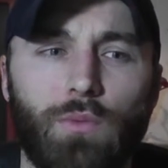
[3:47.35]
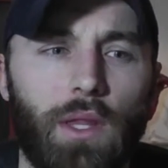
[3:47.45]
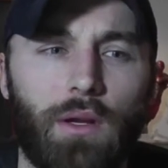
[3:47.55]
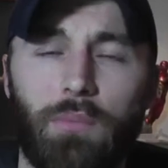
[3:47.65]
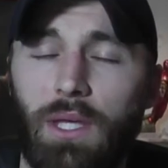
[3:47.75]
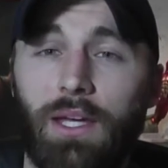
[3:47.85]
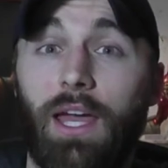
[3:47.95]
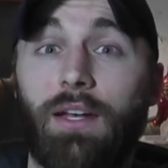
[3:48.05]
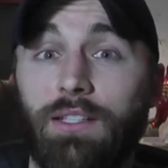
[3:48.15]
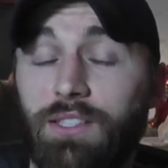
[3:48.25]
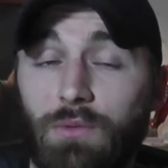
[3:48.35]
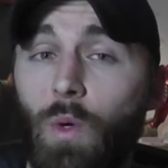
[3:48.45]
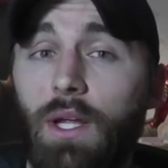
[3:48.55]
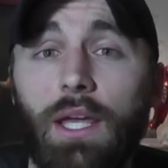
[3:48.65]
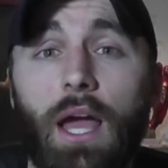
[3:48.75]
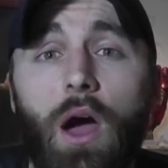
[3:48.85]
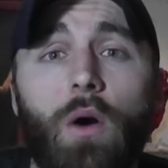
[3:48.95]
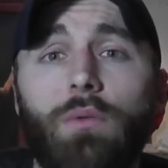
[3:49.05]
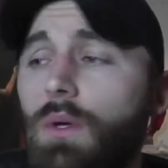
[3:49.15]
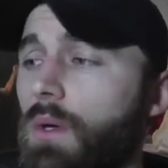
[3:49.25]
Whether it be, again, I said working
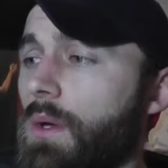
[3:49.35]
out,